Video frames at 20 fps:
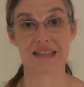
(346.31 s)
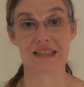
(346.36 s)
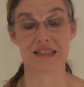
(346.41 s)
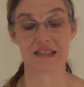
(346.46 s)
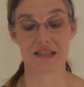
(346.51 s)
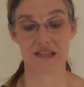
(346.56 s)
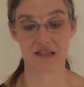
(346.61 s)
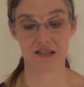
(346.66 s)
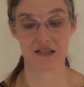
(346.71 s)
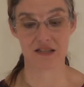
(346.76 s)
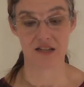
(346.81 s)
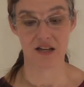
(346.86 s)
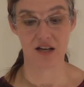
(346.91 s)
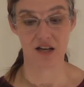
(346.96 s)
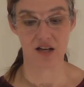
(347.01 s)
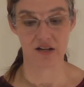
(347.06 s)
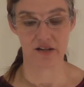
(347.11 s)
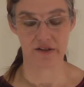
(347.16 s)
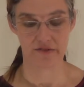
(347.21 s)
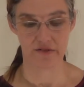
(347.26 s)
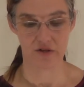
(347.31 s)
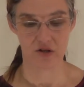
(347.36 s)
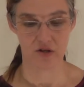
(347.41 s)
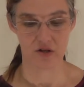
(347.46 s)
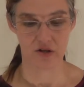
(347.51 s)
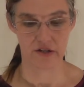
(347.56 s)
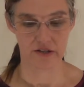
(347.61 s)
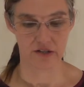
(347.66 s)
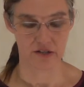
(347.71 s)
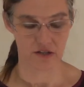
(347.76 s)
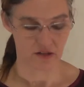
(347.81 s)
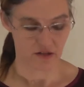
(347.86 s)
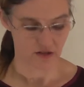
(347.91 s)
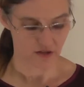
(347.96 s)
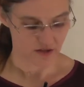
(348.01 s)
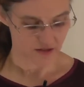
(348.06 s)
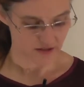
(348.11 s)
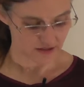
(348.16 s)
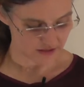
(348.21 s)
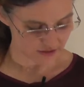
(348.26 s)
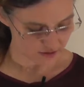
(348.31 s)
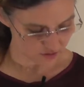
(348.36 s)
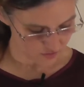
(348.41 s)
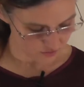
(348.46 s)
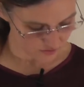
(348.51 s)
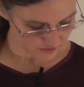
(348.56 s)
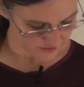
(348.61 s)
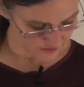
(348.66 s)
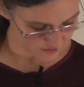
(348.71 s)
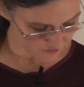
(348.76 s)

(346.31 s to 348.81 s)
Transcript: as the Son of God. Let's go on